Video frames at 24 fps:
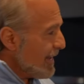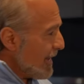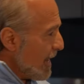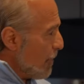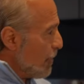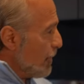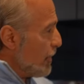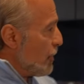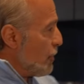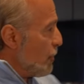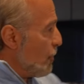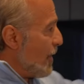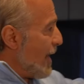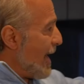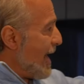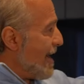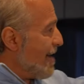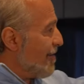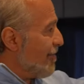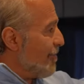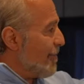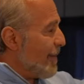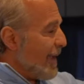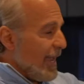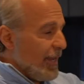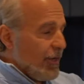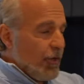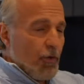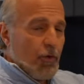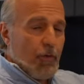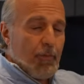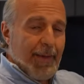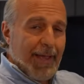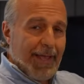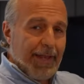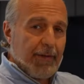Now, we do have
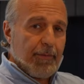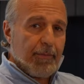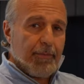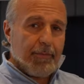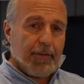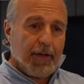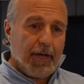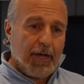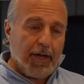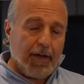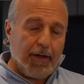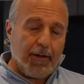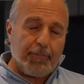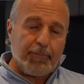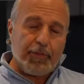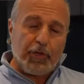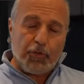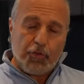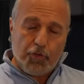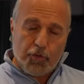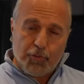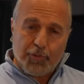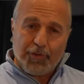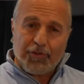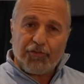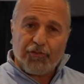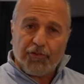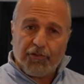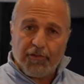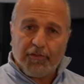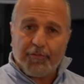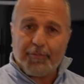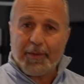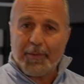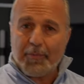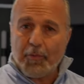manual mute
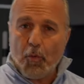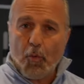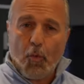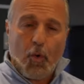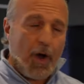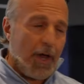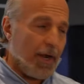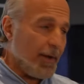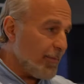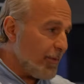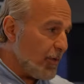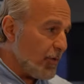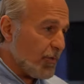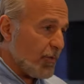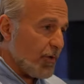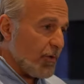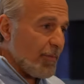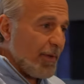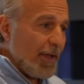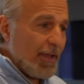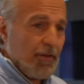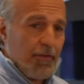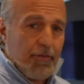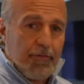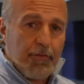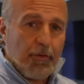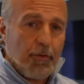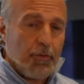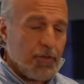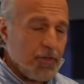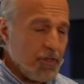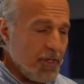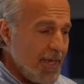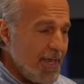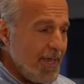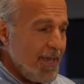switches if people want to mute their
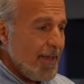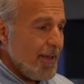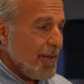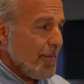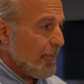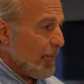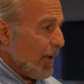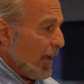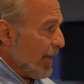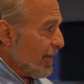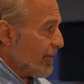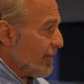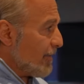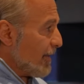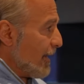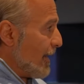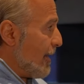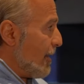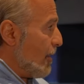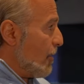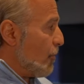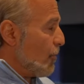microphones, but